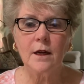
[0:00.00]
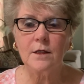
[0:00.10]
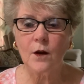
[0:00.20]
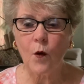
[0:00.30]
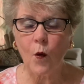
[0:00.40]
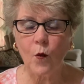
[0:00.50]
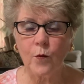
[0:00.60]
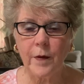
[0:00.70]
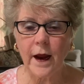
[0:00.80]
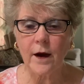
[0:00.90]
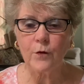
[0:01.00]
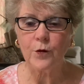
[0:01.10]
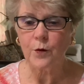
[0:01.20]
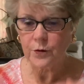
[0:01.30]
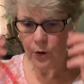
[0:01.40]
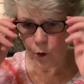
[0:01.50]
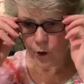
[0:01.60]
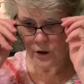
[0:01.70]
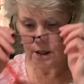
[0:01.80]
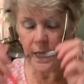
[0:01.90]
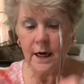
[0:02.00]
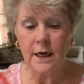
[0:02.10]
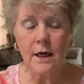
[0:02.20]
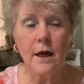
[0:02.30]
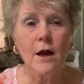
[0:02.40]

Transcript: to hold back with what the Lord is saying.